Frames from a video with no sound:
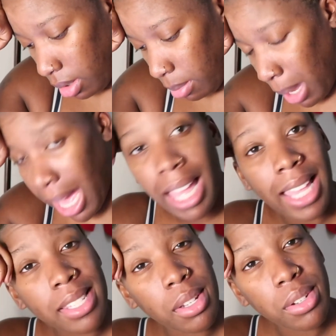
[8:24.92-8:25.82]
My
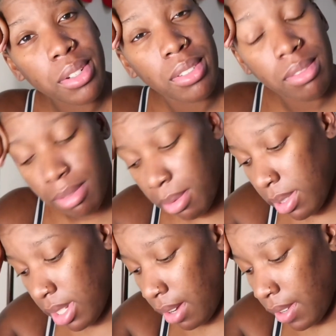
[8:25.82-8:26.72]
eyes hurt from
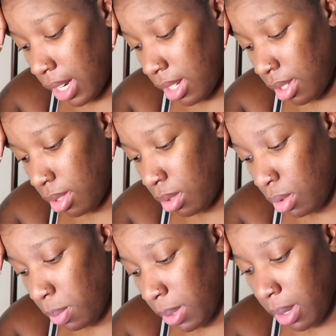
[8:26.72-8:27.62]
staring at this
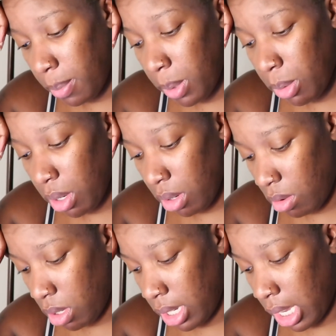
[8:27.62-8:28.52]
stupid computer
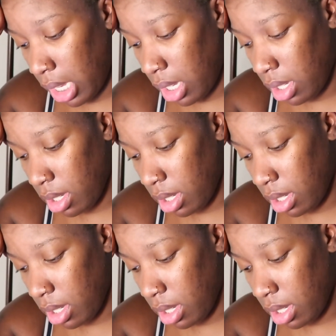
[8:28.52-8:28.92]
all day.